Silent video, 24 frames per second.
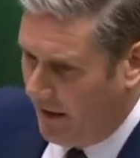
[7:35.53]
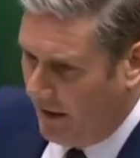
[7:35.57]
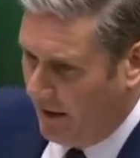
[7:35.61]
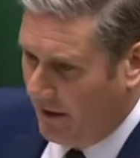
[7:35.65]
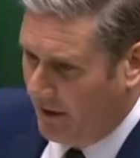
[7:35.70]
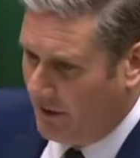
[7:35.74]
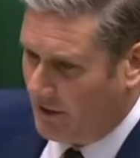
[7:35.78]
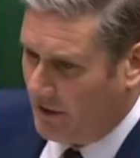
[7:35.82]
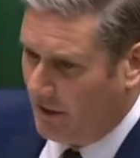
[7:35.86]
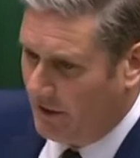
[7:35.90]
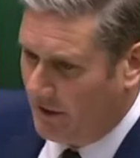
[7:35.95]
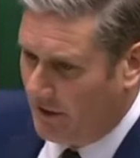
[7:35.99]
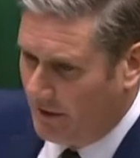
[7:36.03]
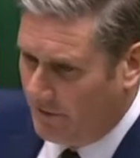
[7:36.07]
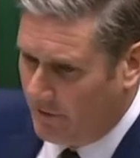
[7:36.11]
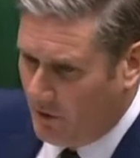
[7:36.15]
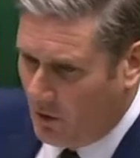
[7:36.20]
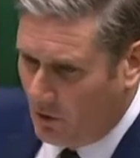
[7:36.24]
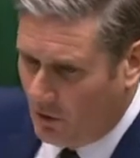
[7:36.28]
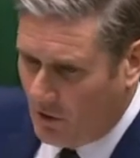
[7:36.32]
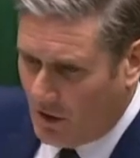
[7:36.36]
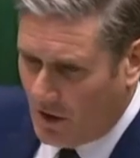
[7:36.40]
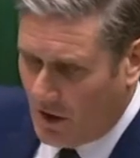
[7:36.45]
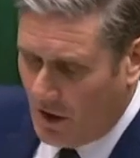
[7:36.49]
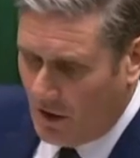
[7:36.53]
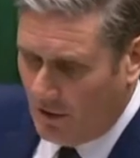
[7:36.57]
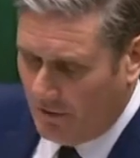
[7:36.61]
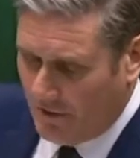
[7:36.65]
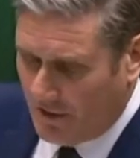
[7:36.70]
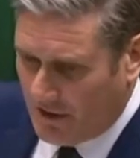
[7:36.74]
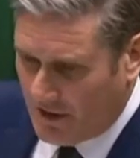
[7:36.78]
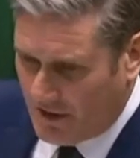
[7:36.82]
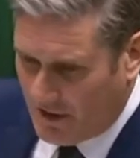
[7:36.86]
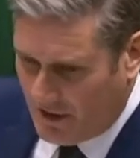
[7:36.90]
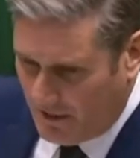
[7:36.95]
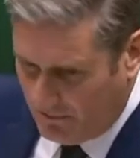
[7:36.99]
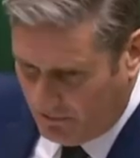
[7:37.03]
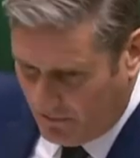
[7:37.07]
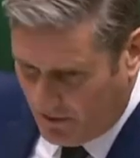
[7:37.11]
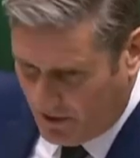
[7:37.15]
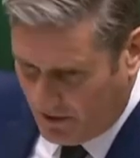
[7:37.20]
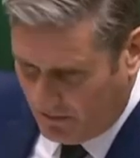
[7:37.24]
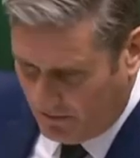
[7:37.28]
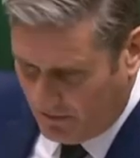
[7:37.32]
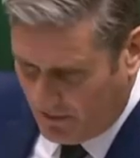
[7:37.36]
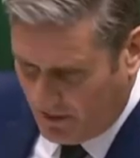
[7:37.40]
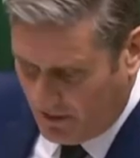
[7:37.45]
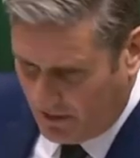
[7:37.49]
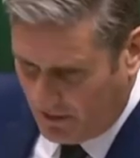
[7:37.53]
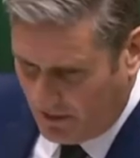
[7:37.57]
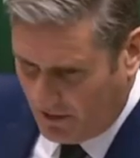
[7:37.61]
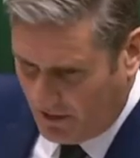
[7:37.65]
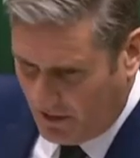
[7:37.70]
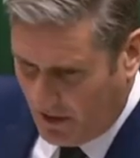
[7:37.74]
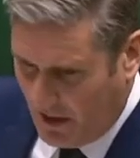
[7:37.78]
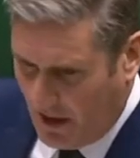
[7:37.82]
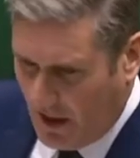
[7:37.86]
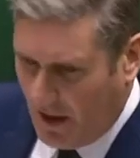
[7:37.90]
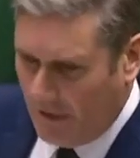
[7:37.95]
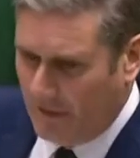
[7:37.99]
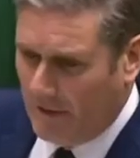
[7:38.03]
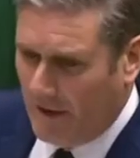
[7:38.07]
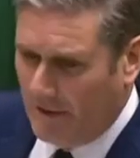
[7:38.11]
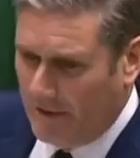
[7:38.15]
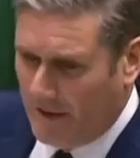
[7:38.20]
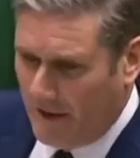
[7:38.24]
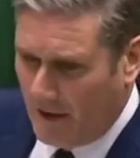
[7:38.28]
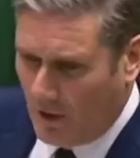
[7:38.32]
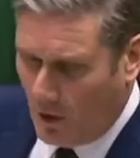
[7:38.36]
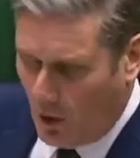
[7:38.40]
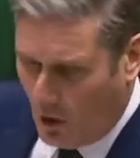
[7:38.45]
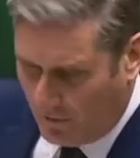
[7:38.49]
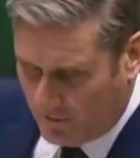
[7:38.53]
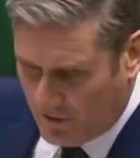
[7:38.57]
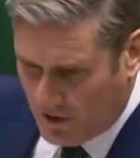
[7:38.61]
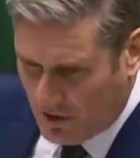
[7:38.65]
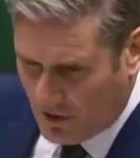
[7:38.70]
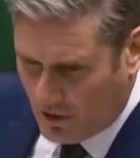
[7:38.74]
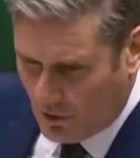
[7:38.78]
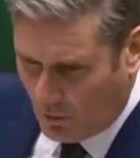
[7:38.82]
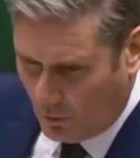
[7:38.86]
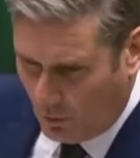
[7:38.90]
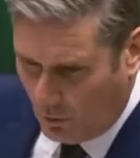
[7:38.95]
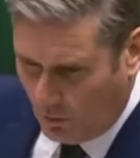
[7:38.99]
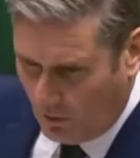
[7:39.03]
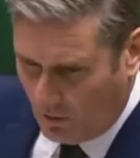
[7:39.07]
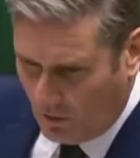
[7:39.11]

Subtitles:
It's that they've got COVID symptoms, and then they're off school.